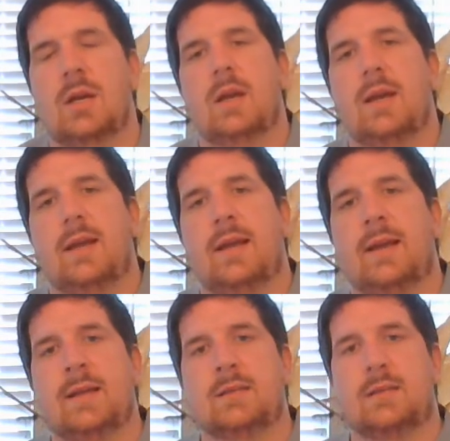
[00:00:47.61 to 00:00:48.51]

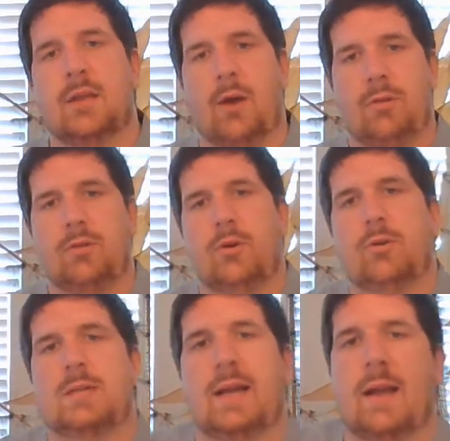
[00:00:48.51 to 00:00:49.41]
is go
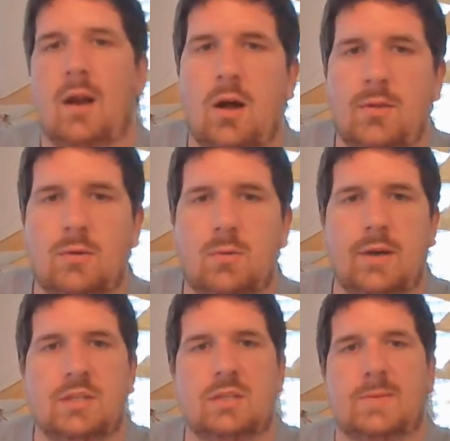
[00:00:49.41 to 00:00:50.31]
through, take out all the
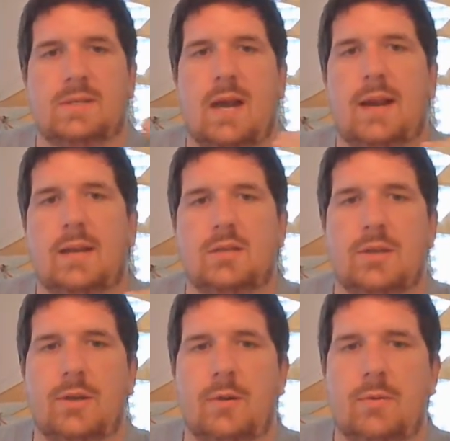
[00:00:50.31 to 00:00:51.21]
questions pertaining
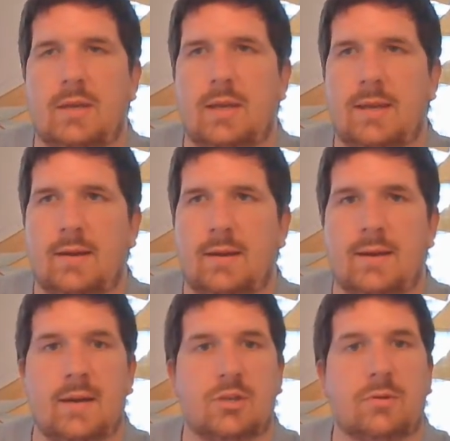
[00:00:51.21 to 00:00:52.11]
to the
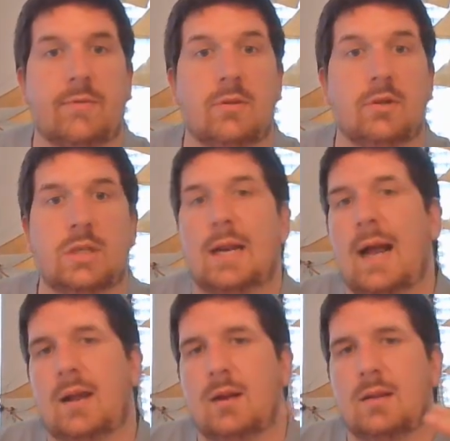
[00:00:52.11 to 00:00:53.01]
Industrial Revolution. And I
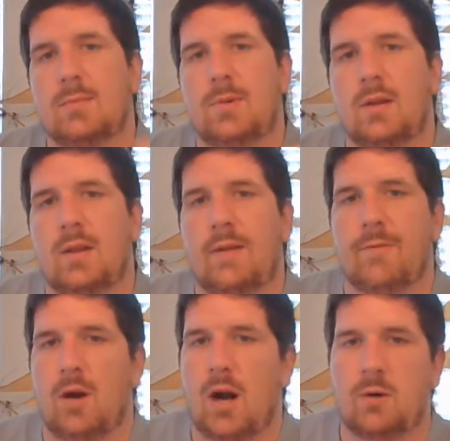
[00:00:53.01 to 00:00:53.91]
can put a link
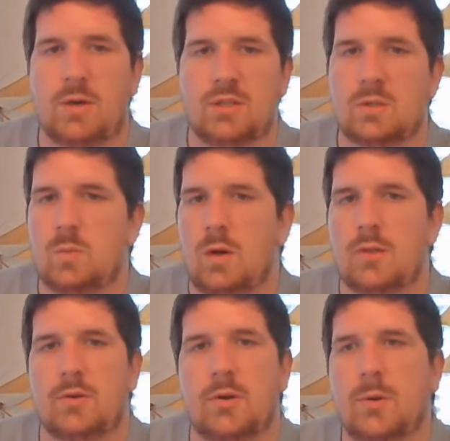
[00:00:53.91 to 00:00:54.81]
for, all right, questions 1
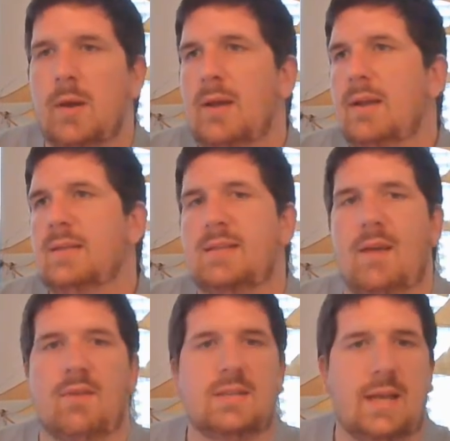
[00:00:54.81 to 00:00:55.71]
through
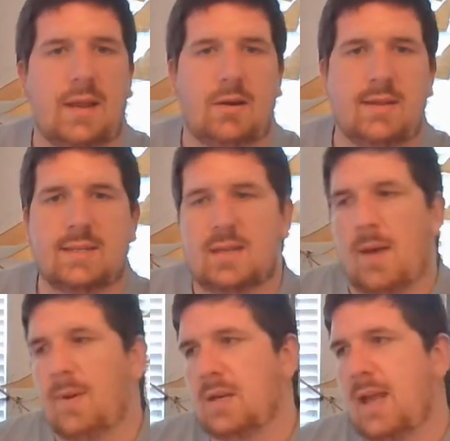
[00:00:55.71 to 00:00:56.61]
17 are this
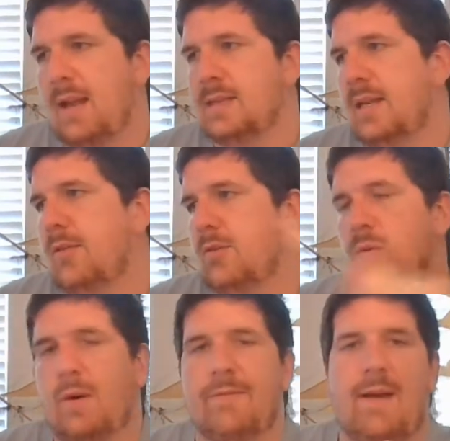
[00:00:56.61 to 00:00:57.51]
topic, 18 through
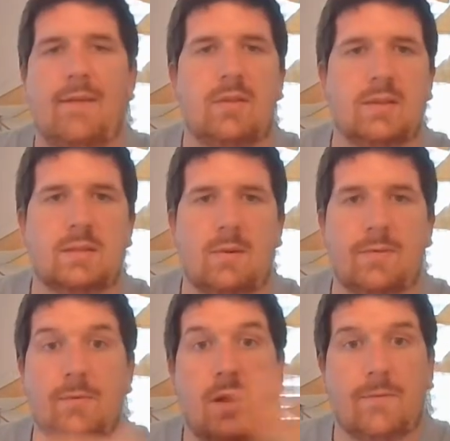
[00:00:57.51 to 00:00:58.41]
25 are this one,
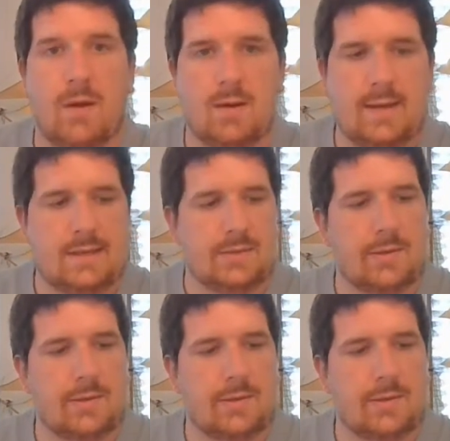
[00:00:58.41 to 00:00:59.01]
if y'all need to.